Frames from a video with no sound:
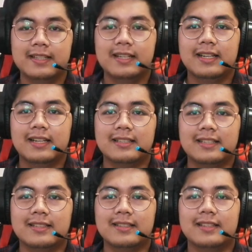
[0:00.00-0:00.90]
And
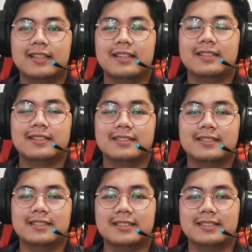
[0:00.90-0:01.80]
then
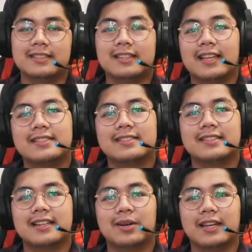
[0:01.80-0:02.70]
the next
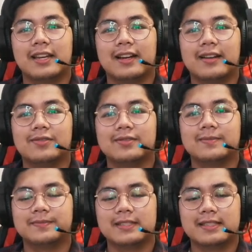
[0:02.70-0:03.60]
takeaway I have
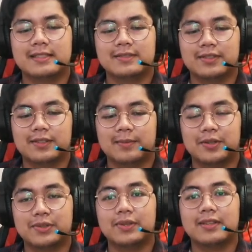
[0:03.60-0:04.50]
for
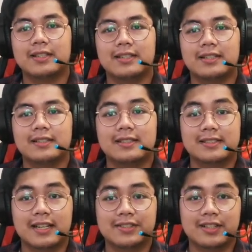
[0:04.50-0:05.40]
module 3 is
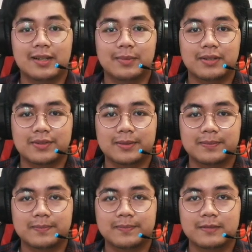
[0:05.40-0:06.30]
actually coming
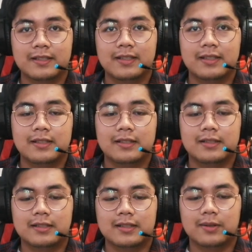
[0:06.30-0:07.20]
from
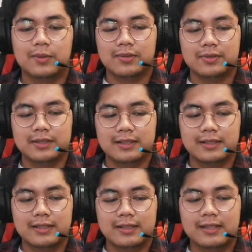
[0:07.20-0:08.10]
uh, one of the
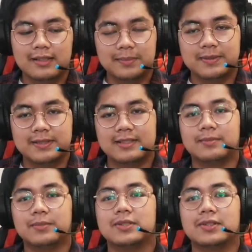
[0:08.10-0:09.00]
clips in
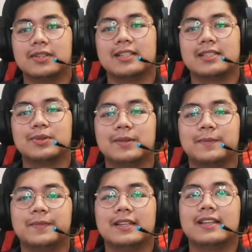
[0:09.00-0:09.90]
module 3 as well.
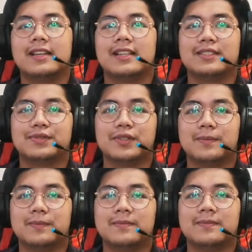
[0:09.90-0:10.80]
It's from